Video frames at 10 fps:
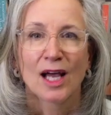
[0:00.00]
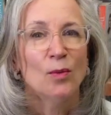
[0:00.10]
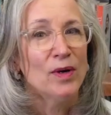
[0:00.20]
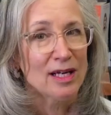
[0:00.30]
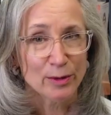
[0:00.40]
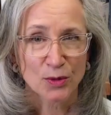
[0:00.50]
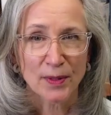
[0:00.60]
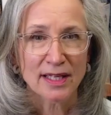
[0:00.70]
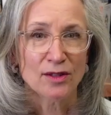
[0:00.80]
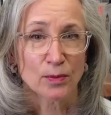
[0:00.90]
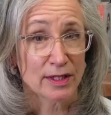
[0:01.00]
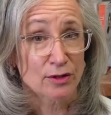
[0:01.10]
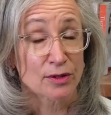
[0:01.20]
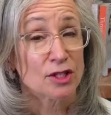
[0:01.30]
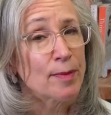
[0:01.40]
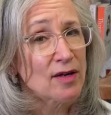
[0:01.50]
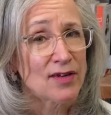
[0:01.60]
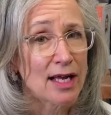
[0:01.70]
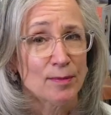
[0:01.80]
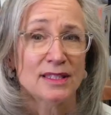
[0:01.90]
When I was reading the research about
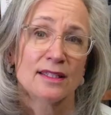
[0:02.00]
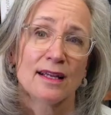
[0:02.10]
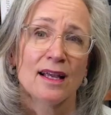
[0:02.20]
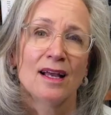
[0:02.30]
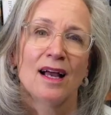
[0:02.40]
vitamin D,